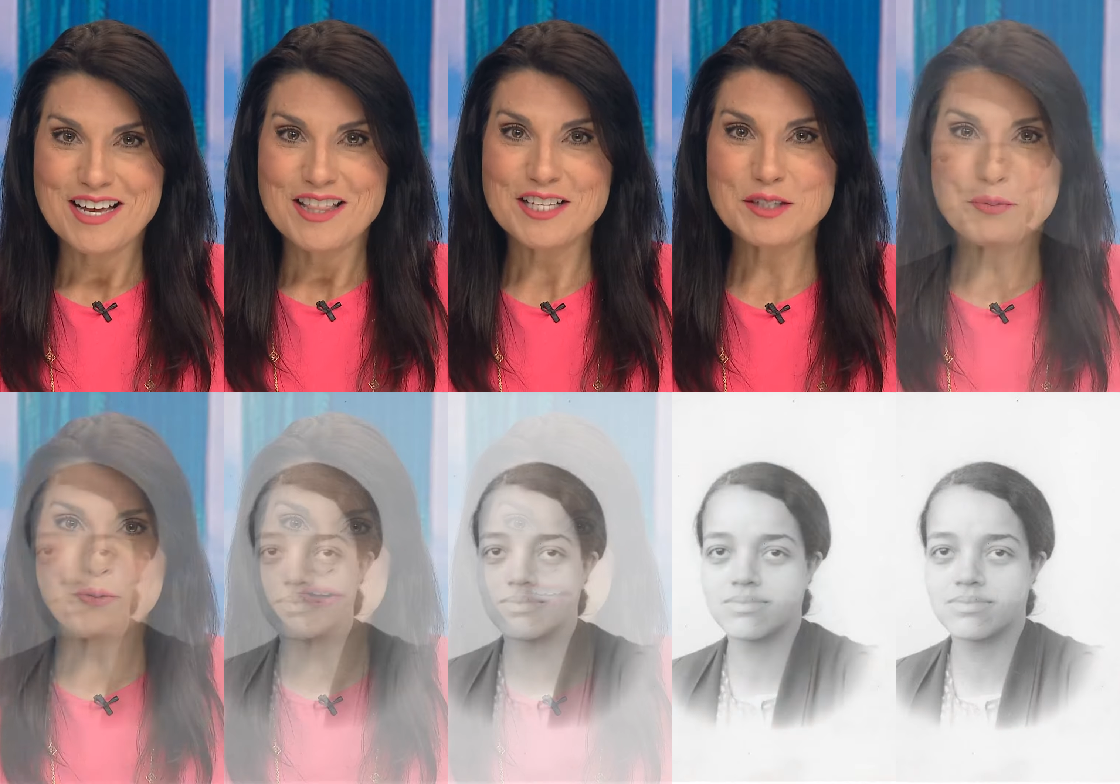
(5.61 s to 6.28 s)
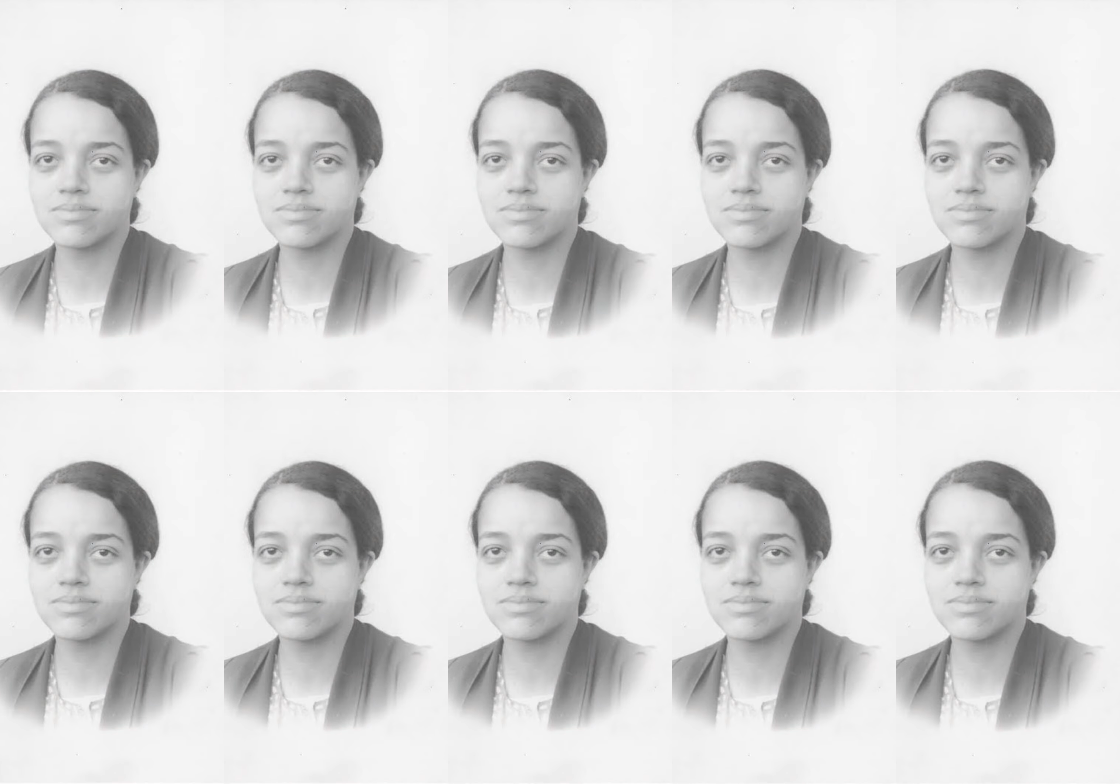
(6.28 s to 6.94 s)
This morning,
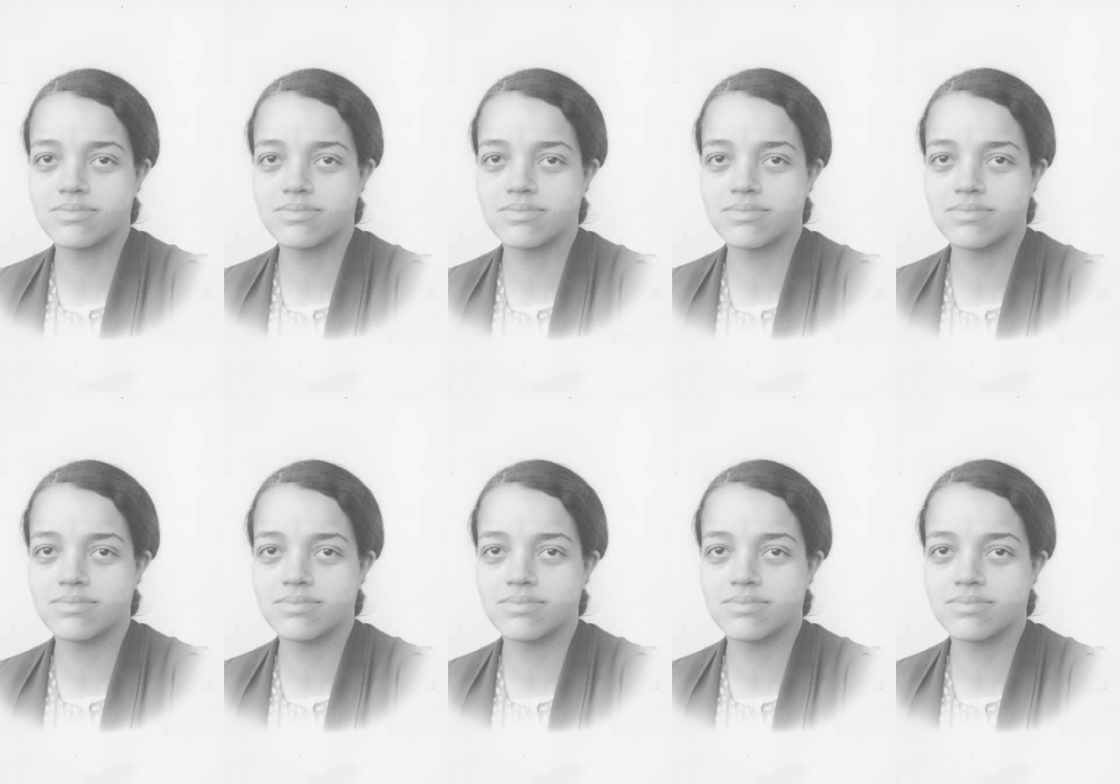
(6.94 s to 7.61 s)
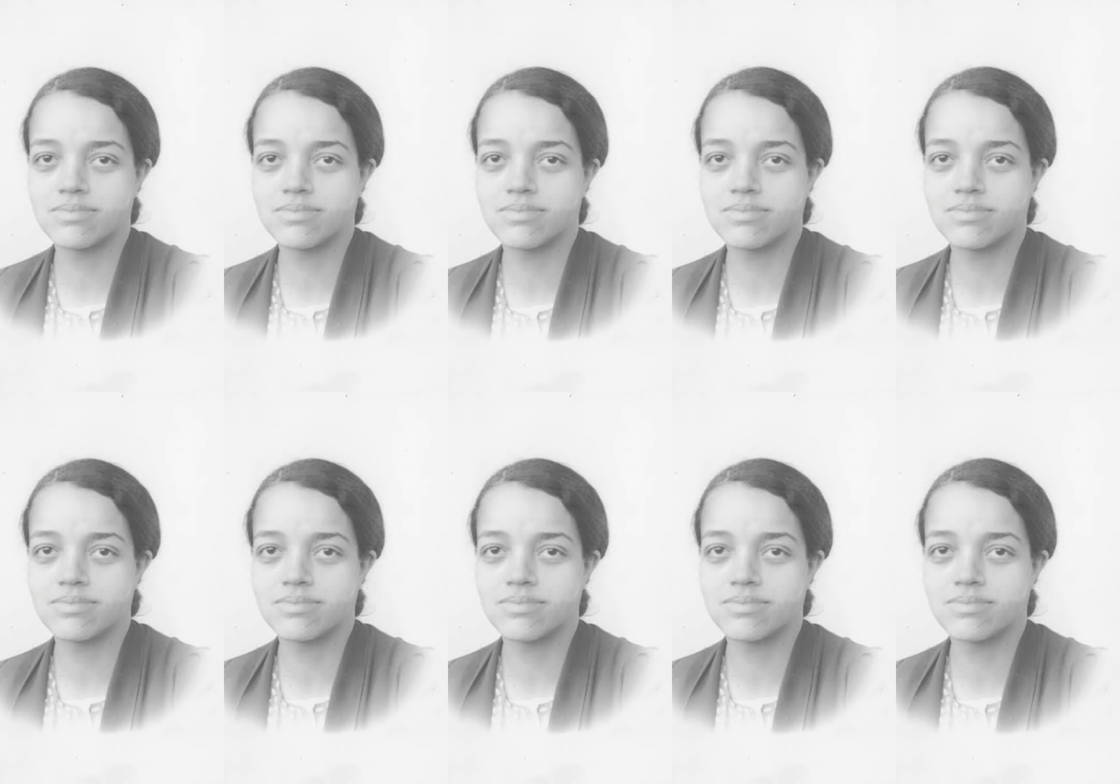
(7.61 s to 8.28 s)
NASA's Johnson Space Center
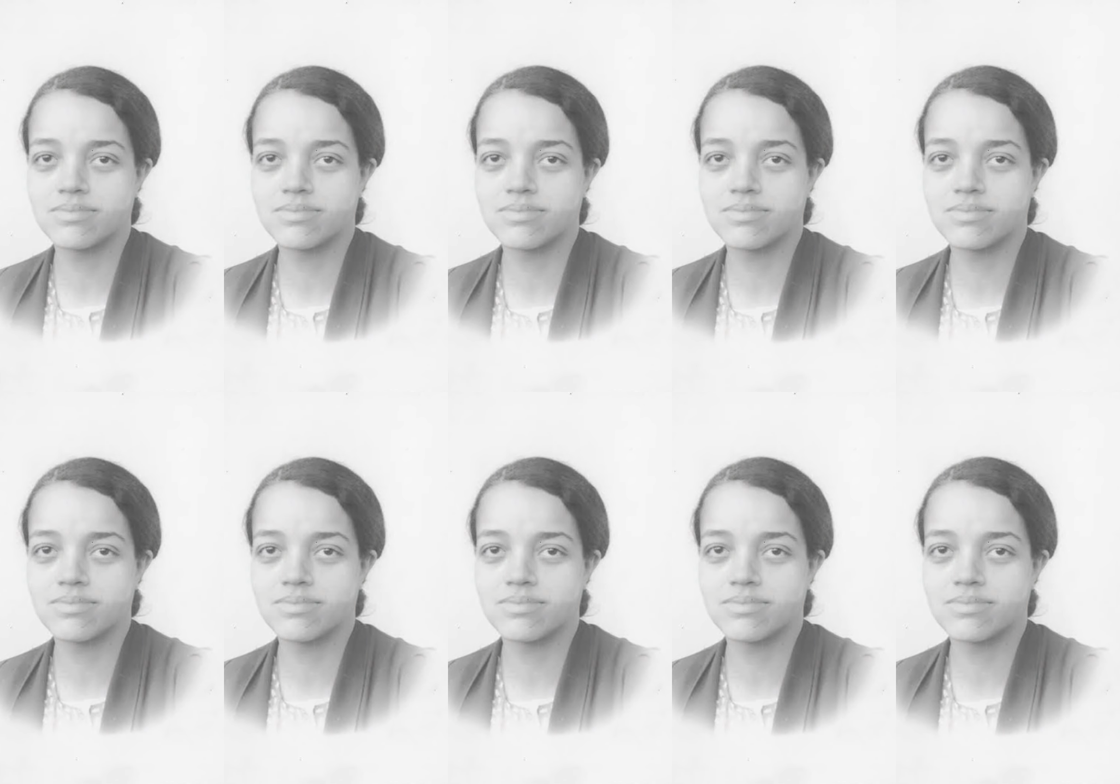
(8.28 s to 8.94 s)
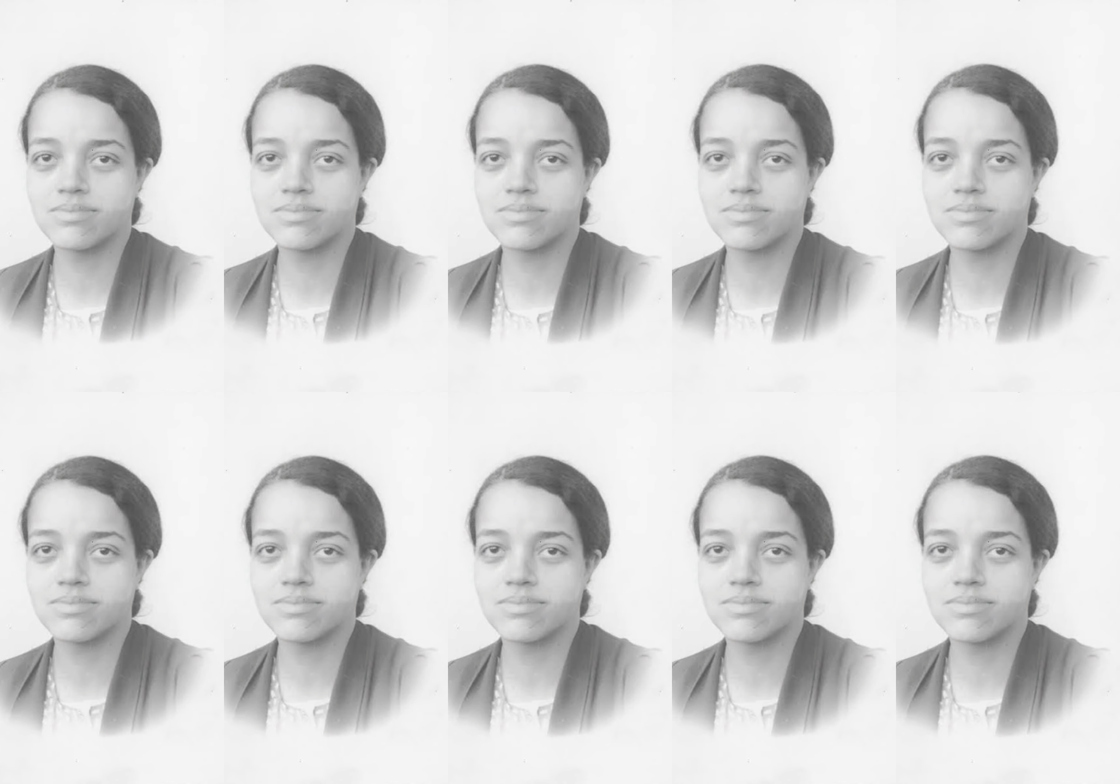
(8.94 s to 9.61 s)
named one of their buildings in her
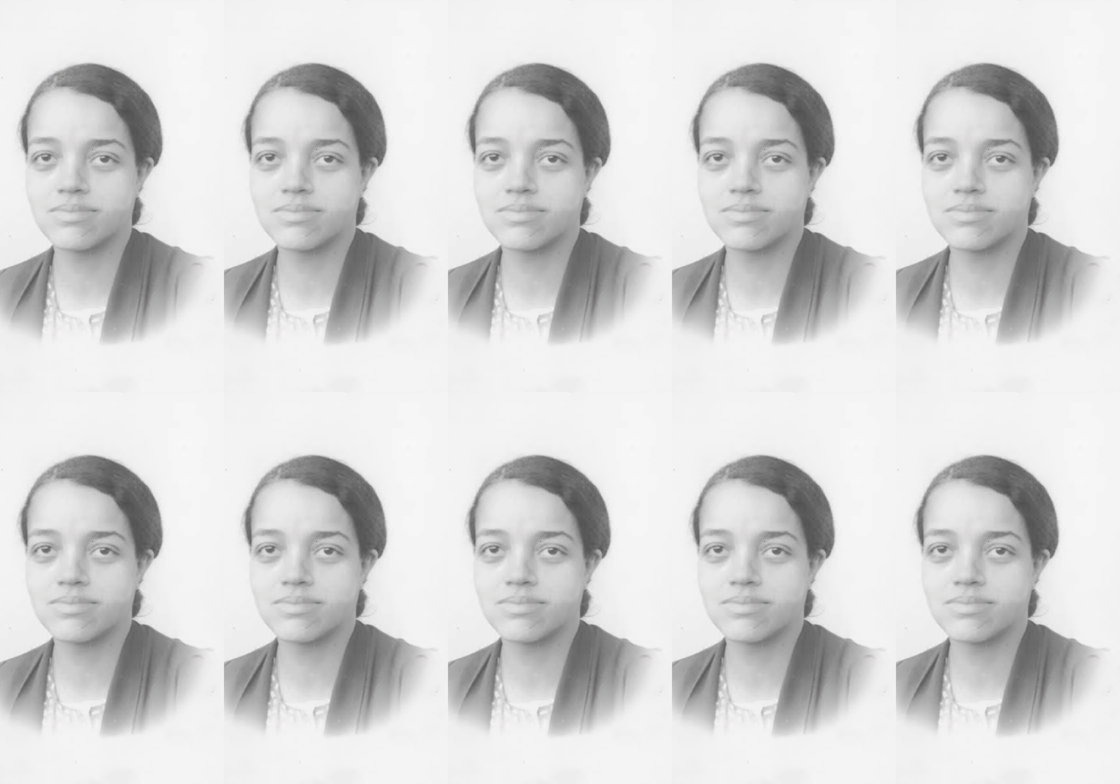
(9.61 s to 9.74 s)
honor.